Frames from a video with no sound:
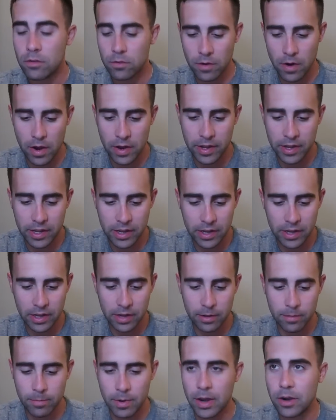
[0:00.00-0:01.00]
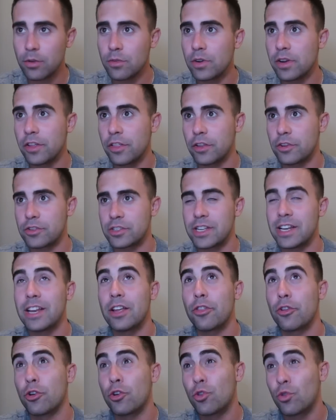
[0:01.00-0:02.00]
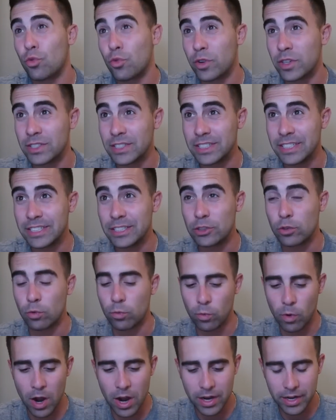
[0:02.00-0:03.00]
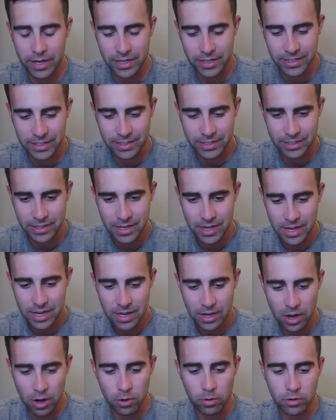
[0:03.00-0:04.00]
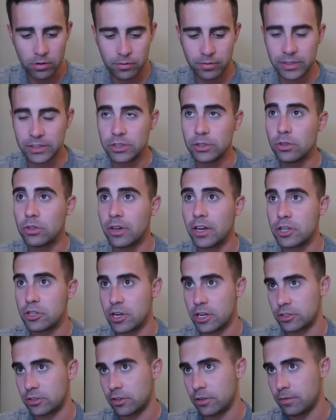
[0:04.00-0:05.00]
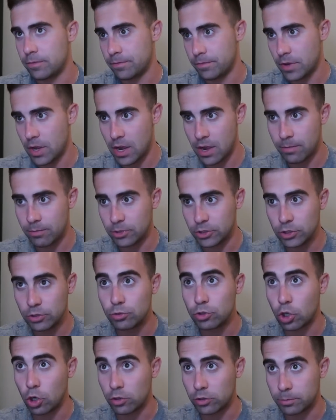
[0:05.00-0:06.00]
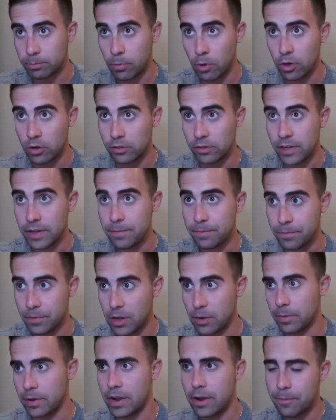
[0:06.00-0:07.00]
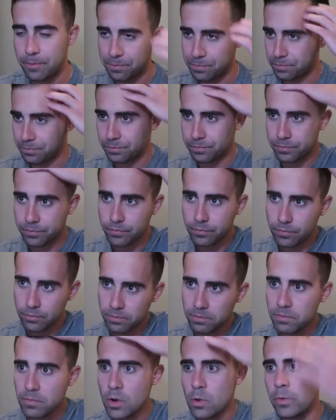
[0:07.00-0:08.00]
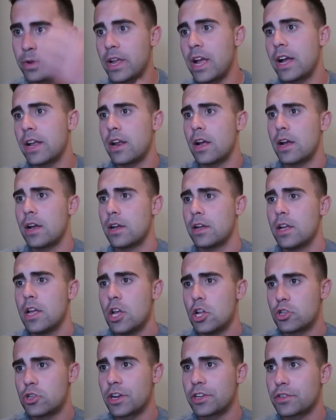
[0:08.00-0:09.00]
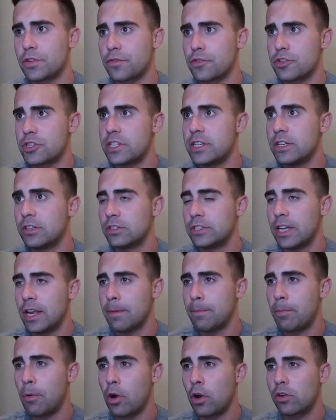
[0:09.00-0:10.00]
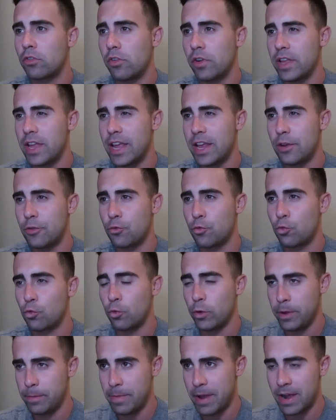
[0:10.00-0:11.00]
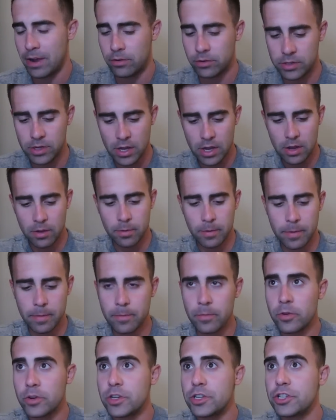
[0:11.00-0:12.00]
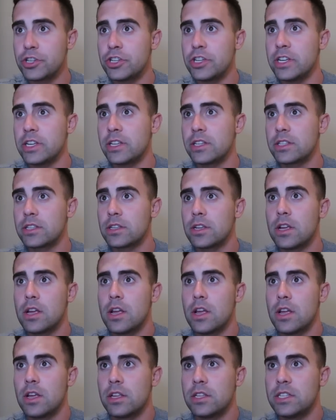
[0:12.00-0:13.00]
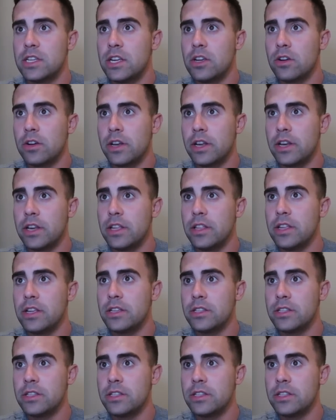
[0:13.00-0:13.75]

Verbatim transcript: Rahim. I don't really think there's any other Grizzlies. Rockets? Oh, let's do Clyde Drexler. Um, let's do Charles Barkley. There we go. We got uh, Drexler for skills and Barkley in rebounds. Remember Maurice cheeks. See on any of